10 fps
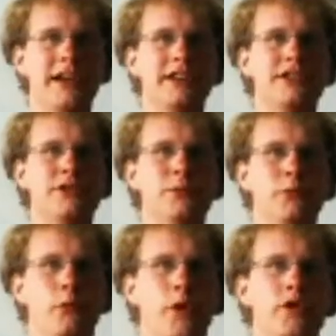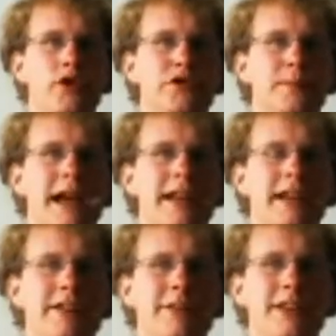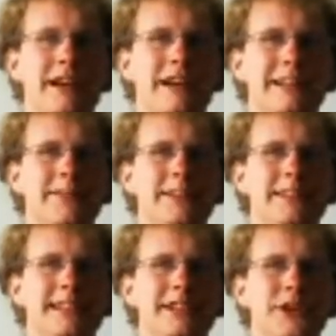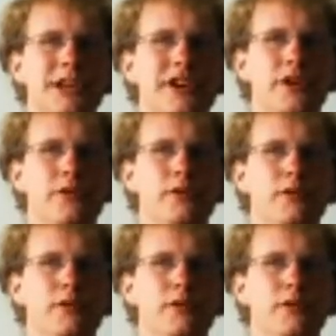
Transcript: I could do rural Japan. I don't think I could live in say Tokyo.